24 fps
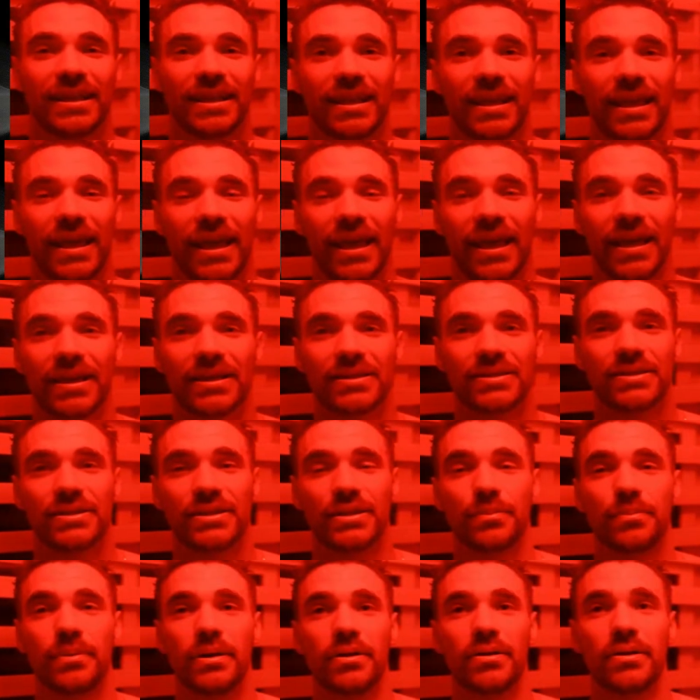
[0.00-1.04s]
has
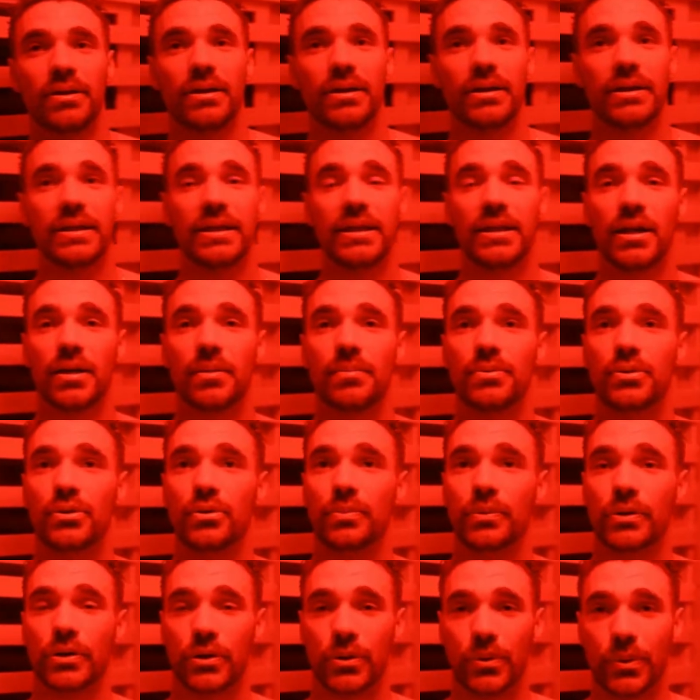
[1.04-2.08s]
the ability to heat up
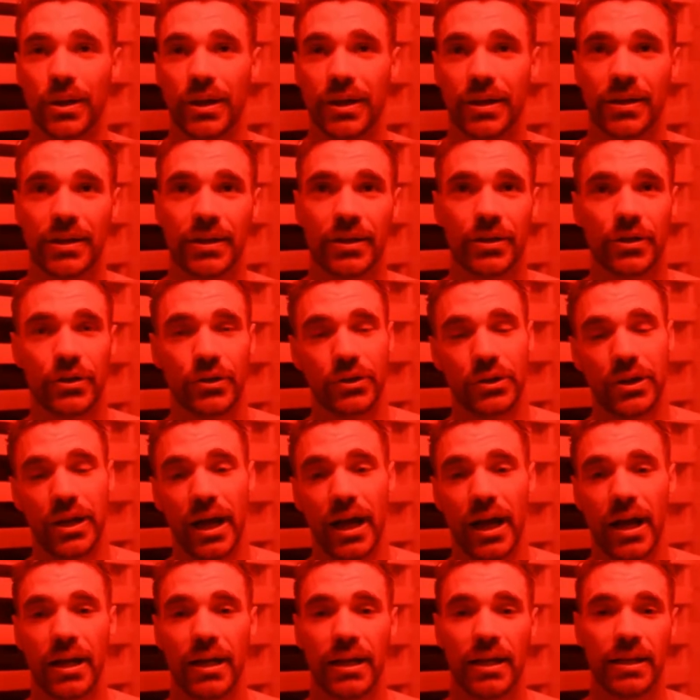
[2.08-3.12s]
super quick, you're
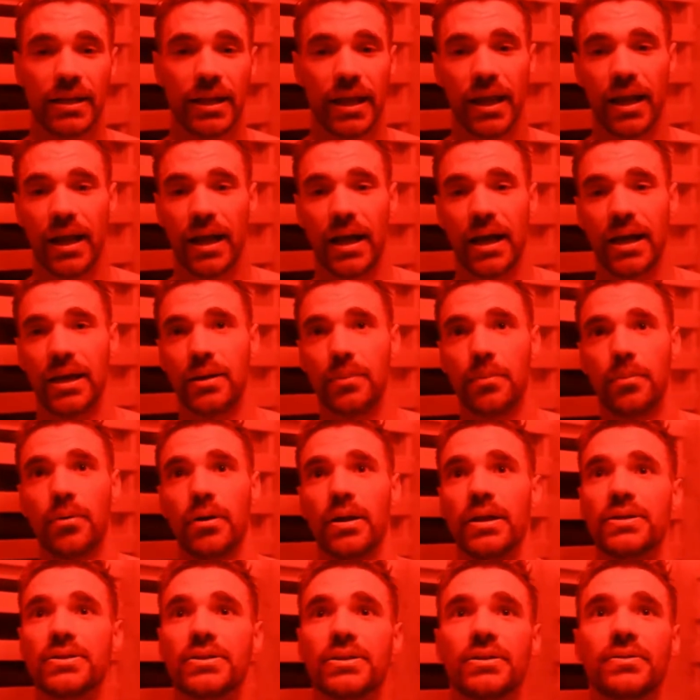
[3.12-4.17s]
not in that high
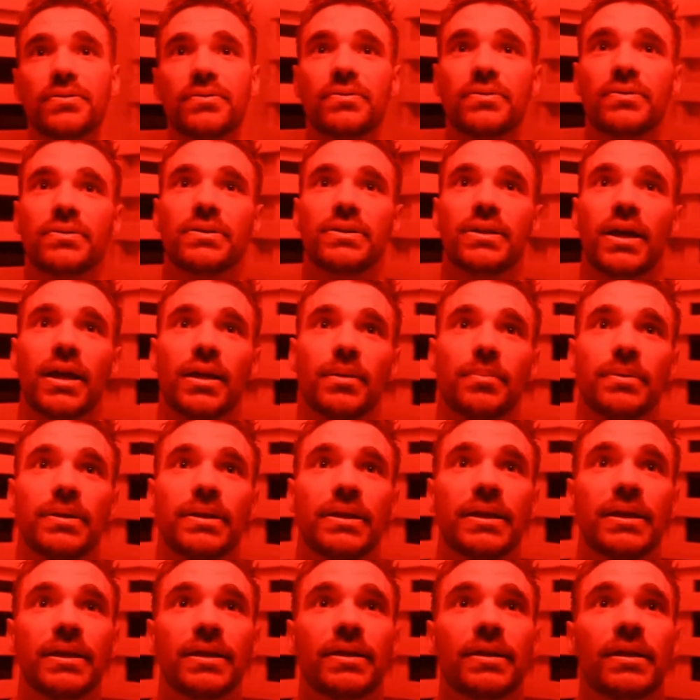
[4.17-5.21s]
abrasive type
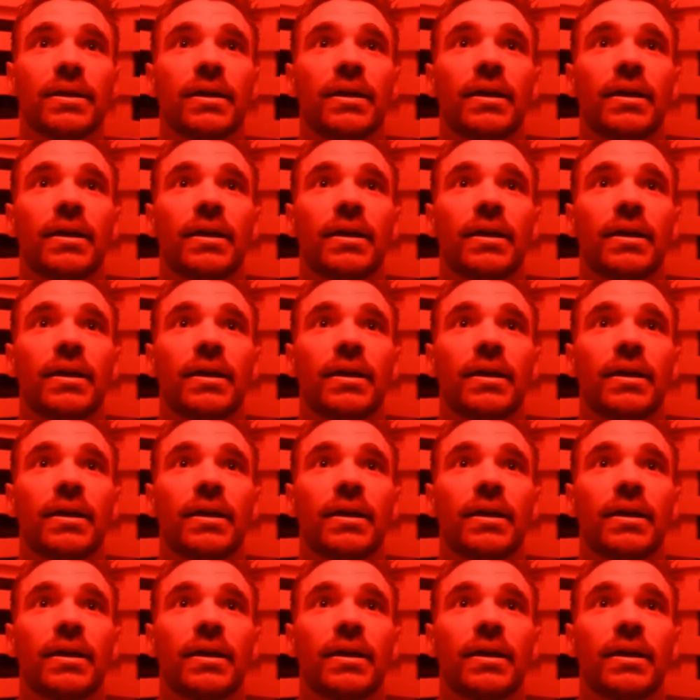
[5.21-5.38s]
heat.